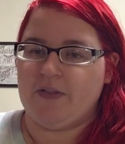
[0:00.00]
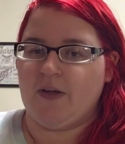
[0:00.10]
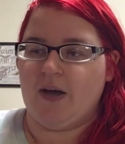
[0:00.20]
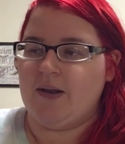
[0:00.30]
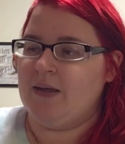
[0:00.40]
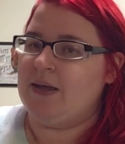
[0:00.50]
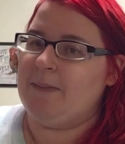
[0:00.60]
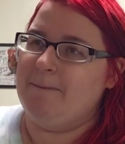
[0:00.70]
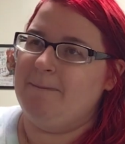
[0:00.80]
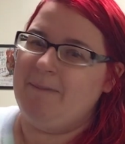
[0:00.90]
readathon
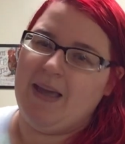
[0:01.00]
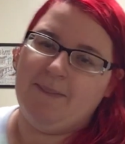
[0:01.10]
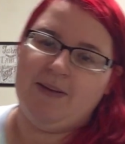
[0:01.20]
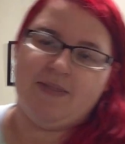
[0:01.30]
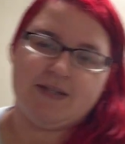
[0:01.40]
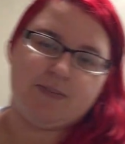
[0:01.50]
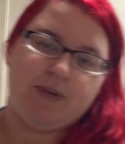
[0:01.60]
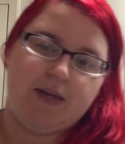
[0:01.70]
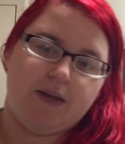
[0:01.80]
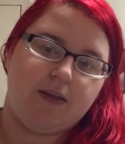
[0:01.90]
maybe this
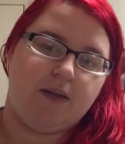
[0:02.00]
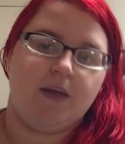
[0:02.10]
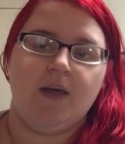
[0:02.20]
week.